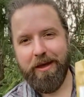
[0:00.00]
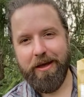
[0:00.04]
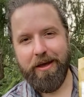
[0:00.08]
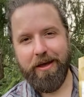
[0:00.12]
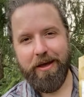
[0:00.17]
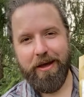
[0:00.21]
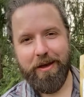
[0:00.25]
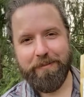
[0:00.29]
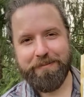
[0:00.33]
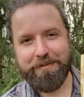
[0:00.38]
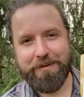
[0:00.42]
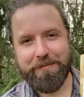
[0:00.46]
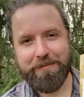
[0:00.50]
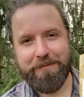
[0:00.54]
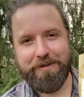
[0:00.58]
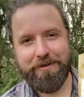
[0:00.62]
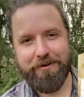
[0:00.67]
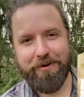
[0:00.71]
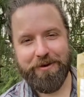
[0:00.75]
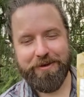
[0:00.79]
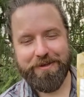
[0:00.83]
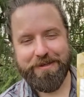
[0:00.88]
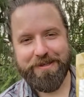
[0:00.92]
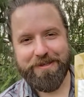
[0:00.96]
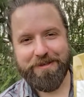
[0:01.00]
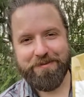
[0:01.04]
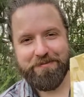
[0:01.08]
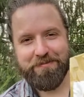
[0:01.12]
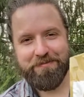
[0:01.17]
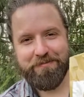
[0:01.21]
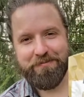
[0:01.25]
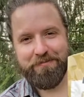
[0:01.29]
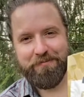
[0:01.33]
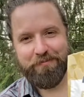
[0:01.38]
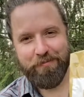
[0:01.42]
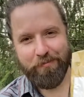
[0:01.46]
Epsom salt,
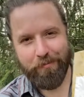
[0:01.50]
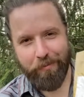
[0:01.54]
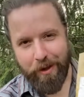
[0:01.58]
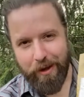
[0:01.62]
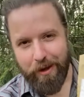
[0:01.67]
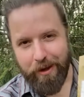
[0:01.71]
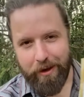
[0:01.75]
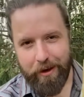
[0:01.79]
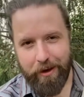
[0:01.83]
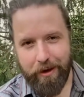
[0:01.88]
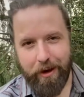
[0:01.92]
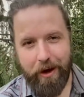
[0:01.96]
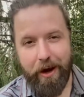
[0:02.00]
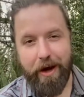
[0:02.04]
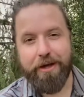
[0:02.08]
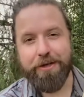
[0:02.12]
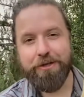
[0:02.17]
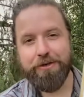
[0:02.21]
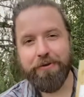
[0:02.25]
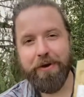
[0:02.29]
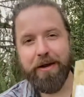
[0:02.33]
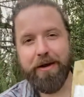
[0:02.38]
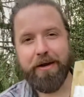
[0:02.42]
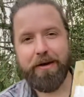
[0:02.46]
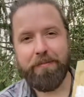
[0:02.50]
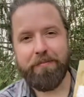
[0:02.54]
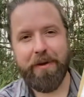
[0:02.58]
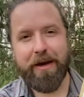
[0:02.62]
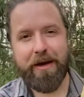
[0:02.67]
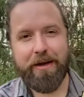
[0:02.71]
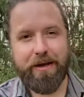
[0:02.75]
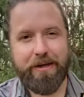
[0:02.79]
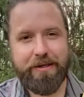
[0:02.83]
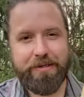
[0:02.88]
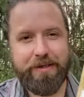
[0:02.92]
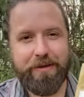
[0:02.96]
hydrated
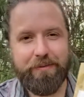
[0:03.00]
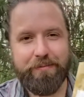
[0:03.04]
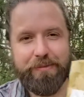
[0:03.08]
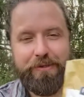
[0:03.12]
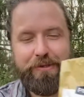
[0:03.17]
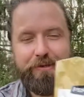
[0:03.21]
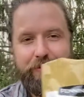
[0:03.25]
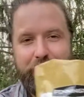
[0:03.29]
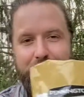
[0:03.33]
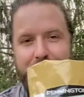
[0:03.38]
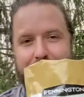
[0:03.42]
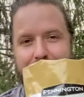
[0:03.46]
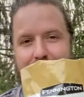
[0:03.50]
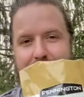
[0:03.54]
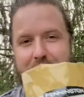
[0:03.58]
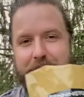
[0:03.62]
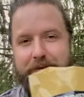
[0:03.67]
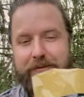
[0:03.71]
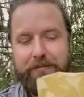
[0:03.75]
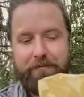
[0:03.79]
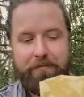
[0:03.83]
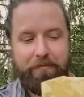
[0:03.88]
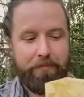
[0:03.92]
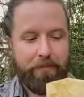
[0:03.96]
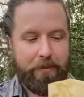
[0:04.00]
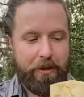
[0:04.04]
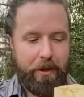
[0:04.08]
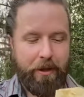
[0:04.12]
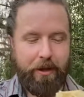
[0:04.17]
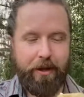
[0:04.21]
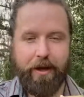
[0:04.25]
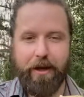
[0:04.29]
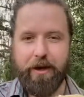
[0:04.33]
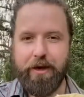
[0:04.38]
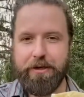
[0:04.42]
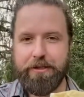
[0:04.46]
magnesium sulfate.
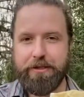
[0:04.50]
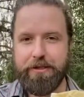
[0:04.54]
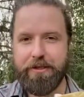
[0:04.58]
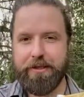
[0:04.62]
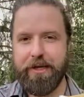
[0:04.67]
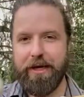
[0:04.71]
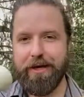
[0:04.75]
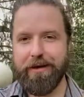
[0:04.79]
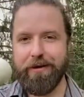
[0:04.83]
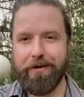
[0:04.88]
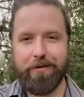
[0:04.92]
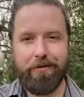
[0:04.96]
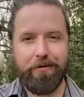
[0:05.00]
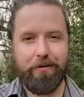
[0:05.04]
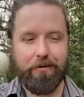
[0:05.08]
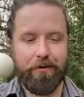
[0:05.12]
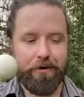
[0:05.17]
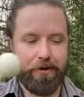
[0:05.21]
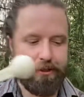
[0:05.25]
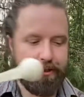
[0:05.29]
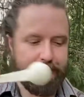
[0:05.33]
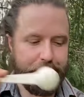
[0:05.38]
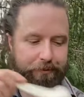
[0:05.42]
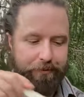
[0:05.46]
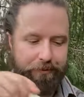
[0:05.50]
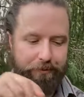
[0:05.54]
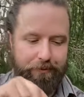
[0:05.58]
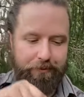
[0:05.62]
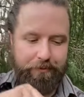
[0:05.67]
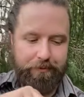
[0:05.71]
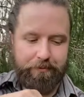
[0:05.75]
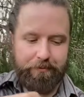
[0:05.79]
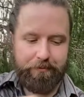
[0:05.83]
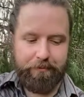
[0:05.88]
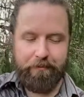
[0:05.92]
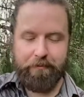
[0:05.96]
And I just take a large
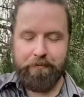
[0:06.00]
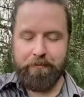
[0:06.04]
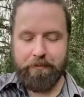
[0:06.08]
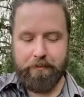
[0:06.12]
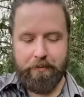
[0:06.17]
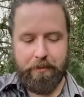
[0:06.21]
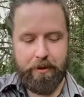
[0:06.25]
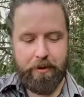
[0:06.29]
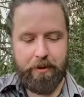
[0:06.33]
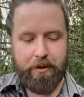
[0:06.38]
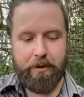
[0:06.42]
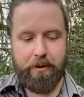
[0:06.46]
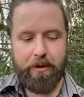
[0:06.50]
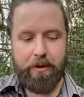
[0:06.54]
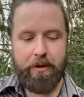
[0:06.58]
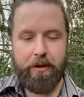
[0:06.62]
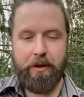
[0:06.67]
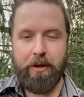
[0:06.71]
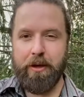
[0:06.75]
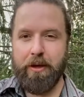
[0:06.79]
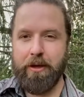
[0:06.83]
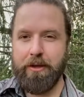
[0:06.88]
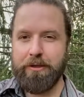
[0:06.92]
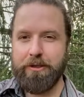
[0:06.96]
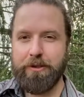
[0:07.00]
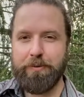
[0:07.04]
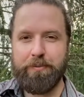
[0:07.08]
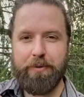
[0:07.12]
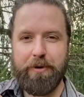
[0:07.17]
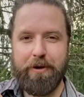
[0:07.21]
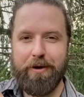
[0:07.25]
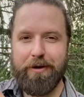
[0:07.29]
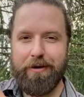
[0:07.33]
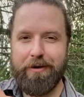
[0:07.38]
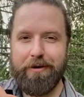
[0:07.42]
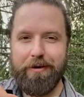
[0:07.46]
spoon, just put
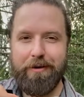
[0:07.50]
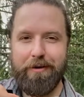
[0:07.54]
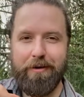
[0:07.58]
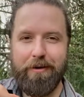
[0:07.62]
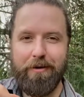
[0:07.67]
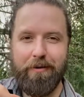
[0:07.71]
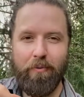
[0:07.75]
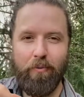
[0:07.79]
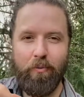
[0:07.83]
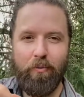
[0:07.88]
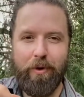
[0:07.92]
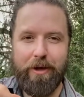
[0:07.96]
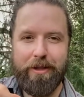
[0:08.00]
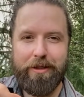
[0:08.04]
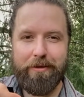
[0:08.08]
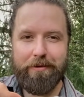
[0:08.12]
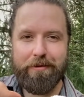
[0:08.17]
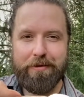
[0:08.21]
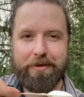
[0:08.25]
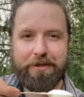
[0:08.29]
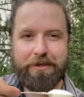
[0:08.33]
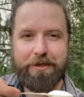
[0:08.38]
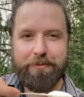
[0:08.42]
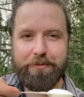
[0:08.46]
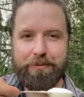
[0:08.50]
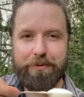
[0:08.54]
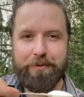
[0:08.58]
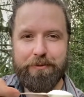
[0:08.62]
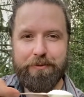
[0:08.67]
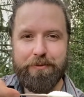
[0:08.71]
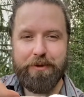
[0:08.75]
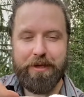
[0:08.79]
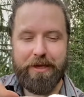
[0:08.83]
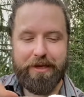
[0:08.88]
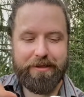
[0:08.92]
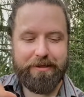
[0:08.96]
one large
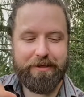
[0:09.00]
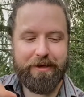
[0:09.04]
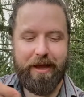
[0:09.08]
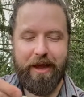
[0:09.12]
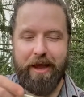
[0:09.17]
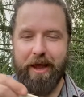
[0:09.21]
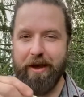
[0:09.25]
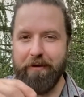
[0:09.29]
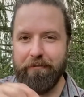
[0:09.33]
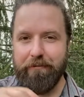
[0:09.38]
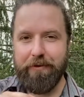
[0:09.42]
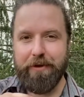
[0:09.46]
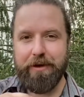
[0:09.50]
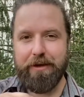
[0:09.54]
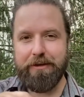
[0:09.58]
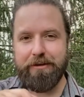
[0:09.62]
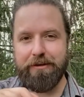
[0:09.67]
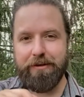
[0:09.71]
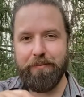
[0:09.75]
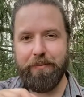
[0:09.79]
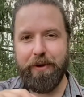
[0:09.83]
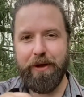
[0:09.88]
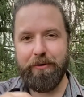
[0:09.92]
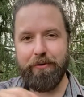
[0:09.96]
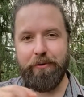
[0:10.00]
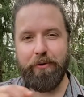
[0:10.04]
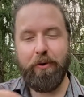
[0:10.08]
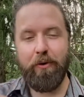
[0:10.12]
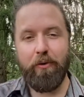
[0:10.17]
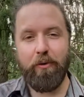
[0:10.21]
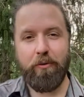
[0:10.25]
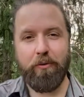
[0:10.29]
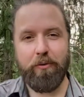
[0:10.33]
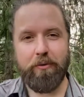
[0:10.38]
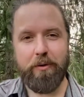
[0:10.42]
spoon into every tomato hole